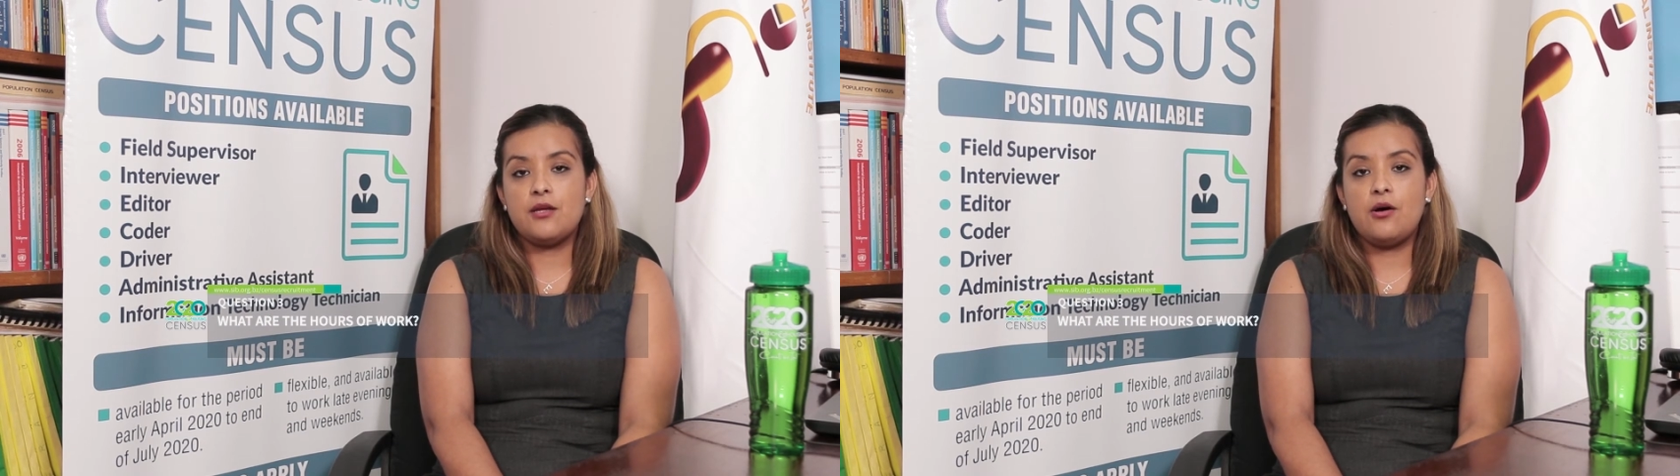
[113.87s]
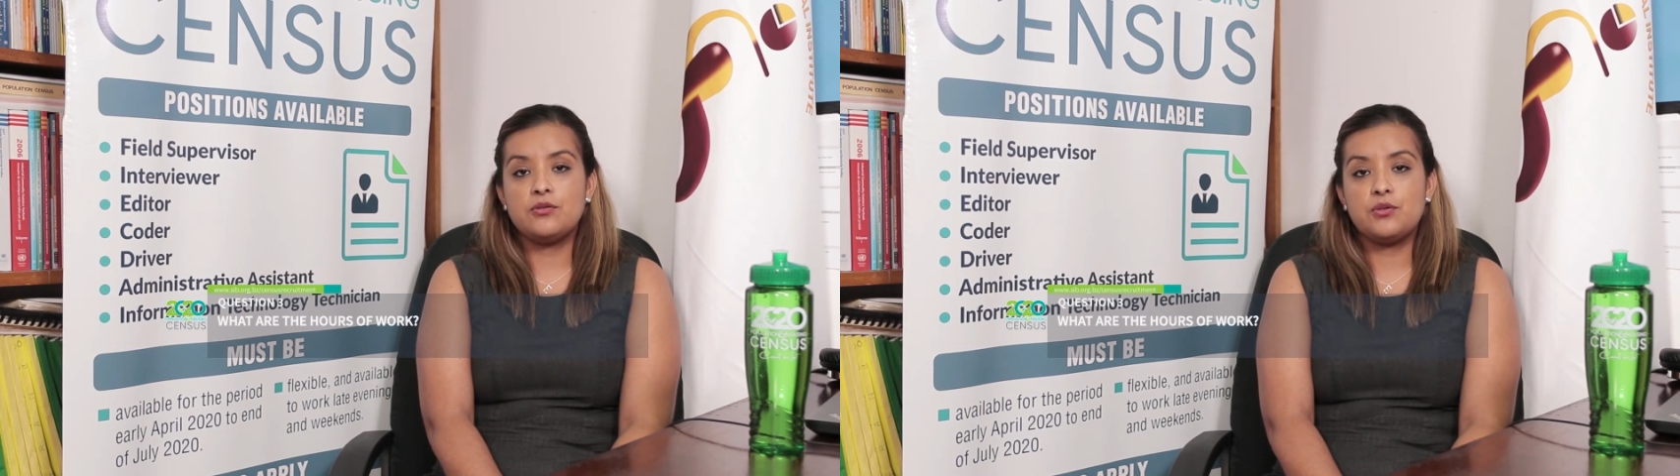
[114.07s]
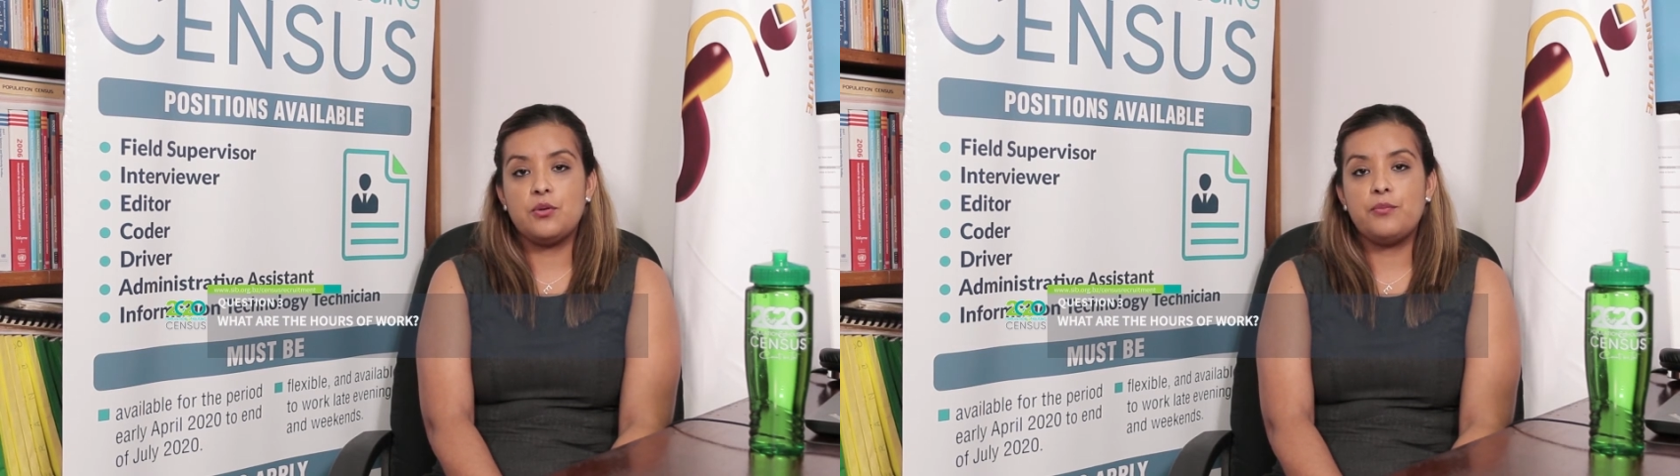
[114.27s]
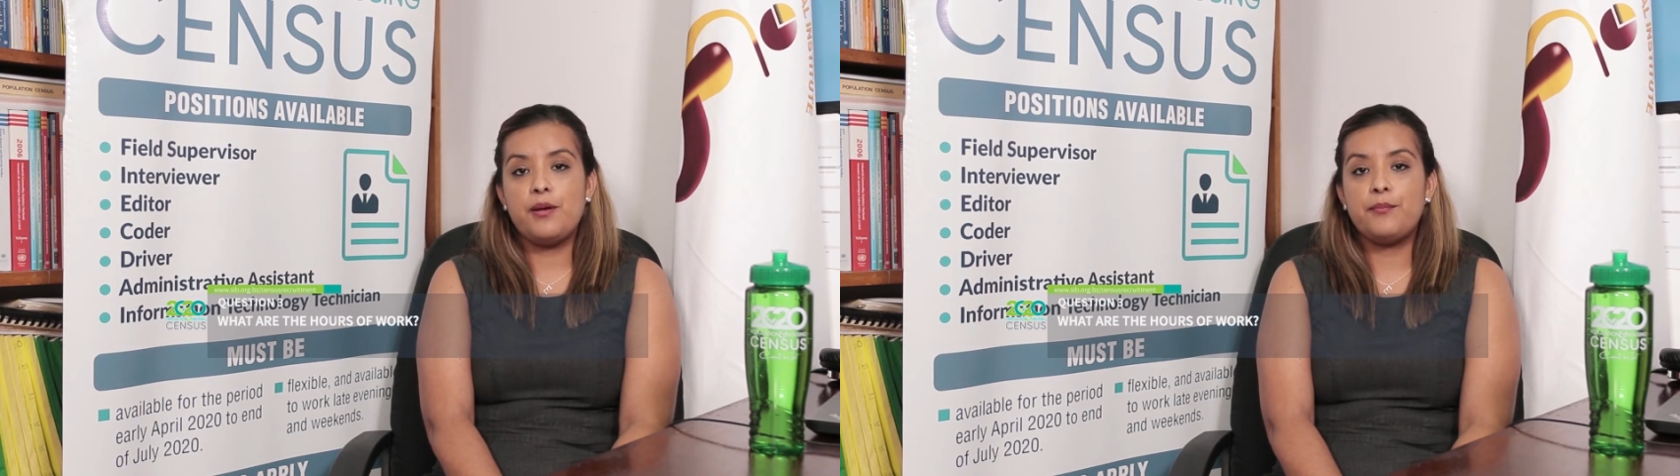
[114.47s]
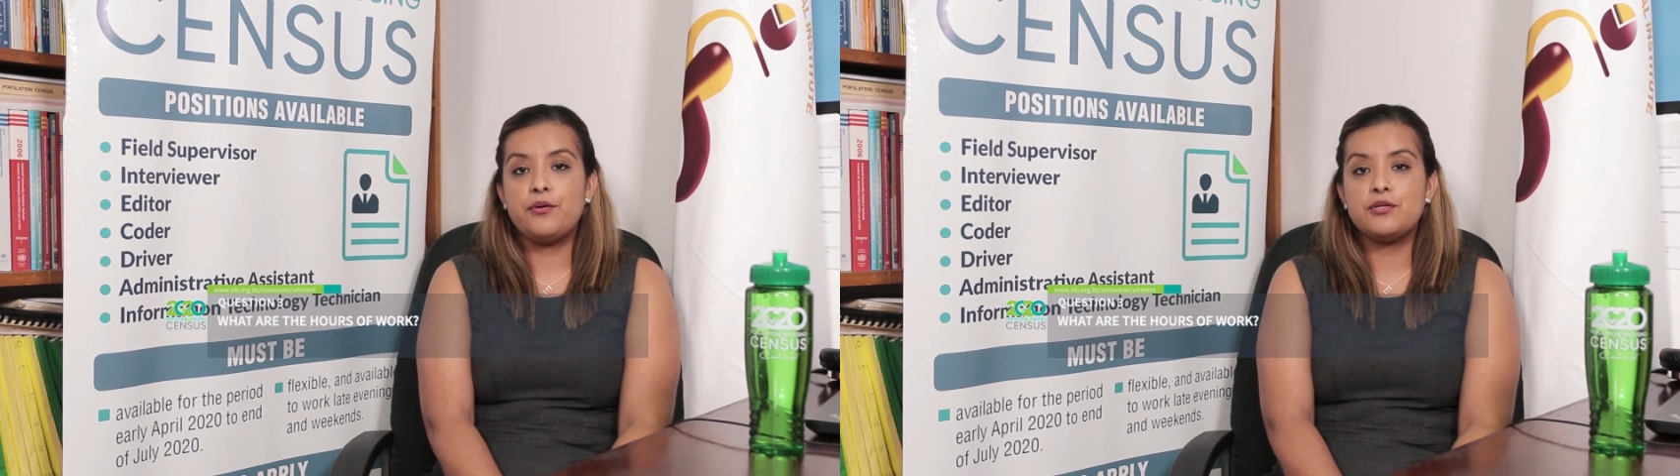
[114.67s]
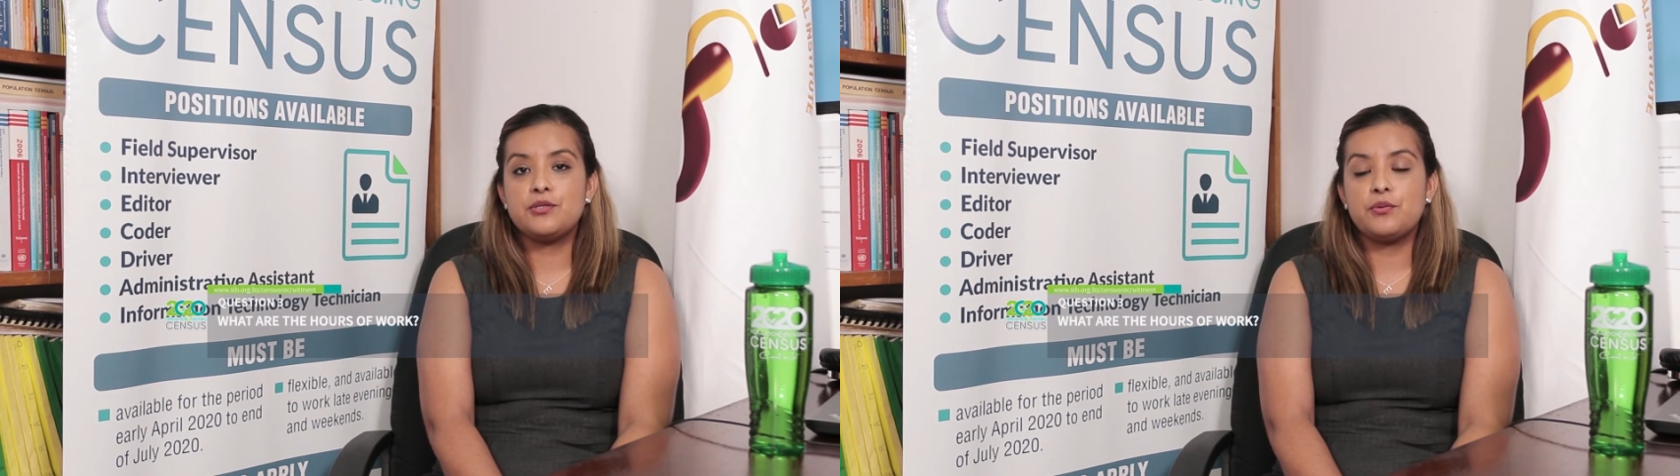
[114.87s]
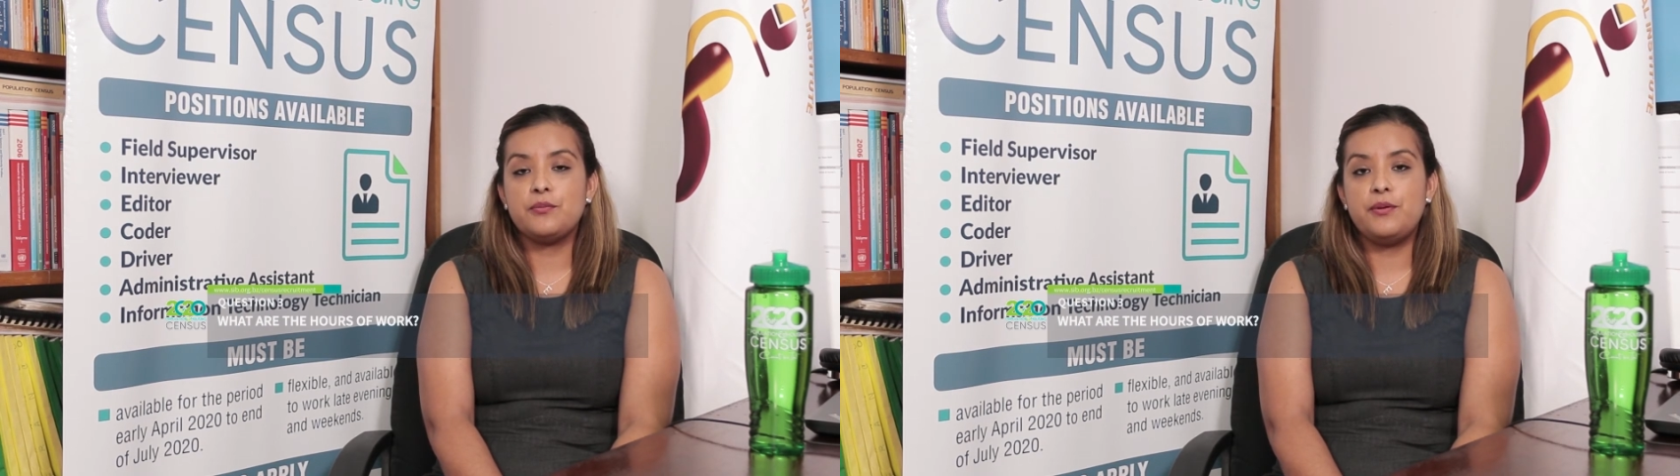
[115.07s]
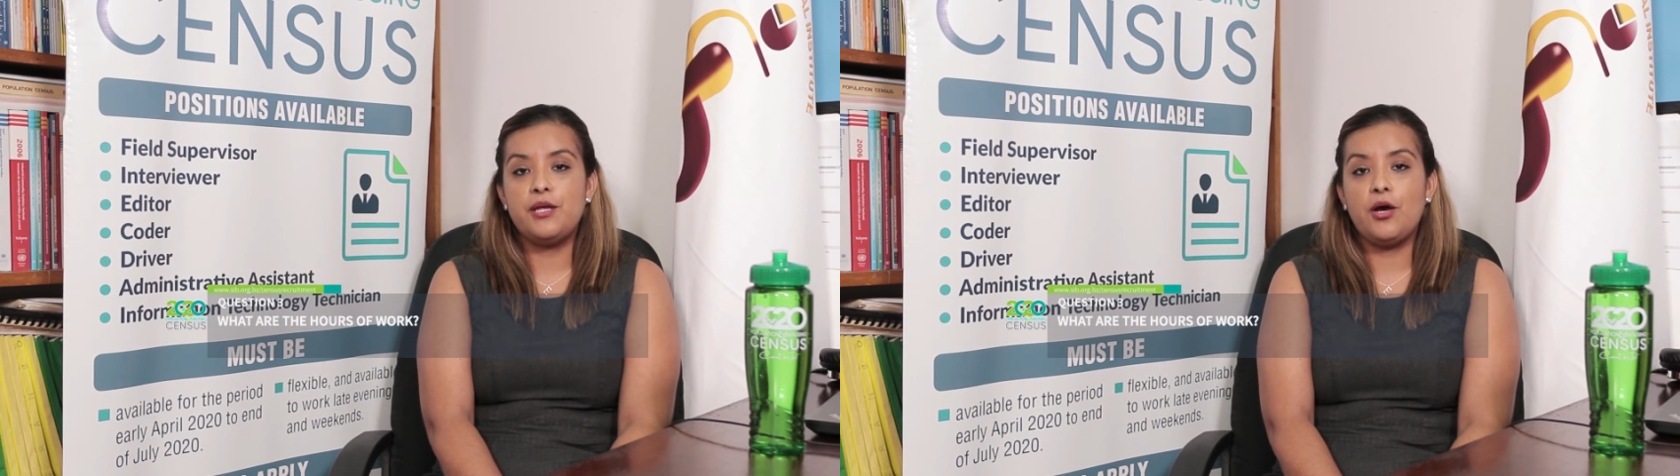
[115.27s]
household members
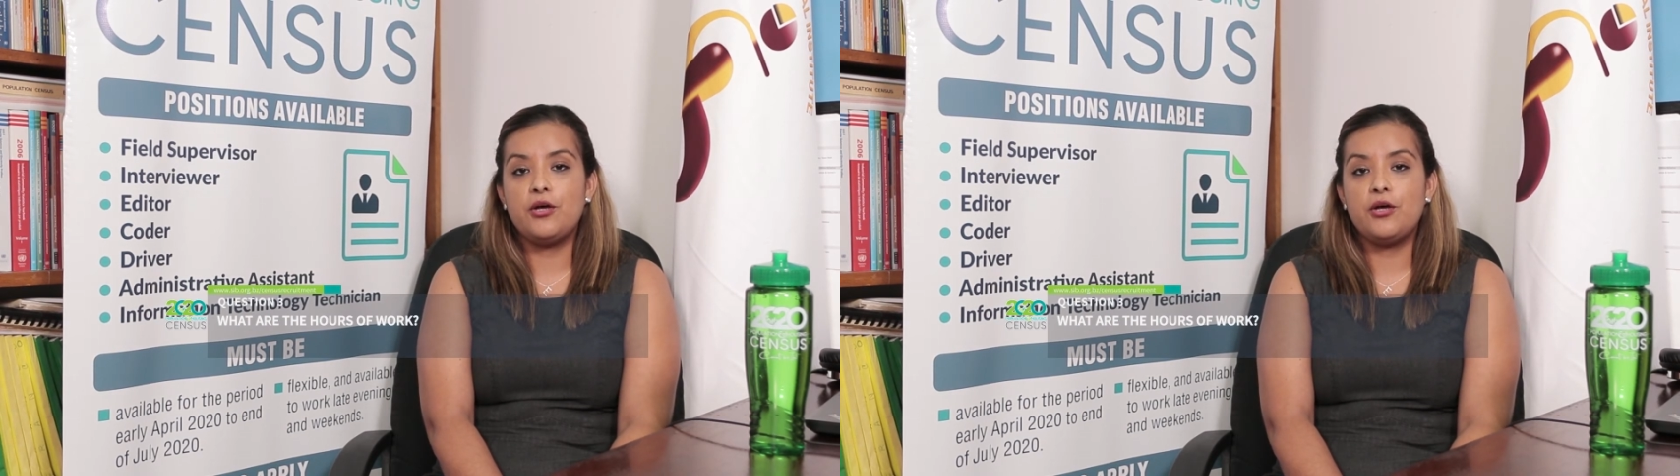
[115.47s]
will be